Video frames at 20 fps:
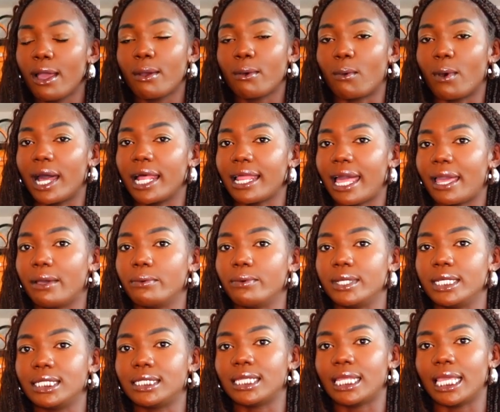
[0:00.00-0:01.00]
while I
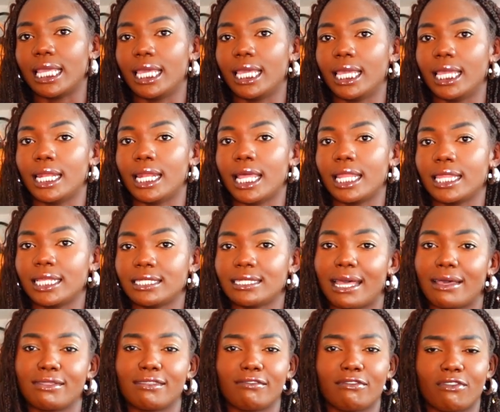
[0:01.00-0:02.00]
was in the
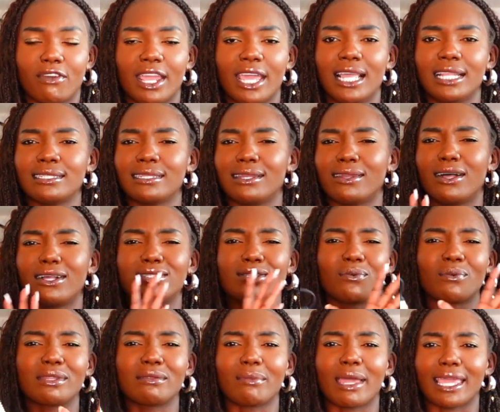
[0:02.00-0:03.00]
South of France, and also
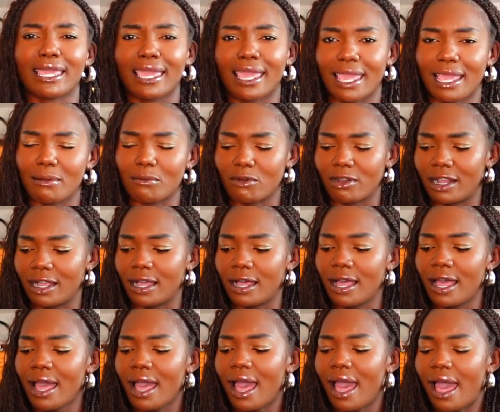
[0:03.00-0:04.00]
with my camera.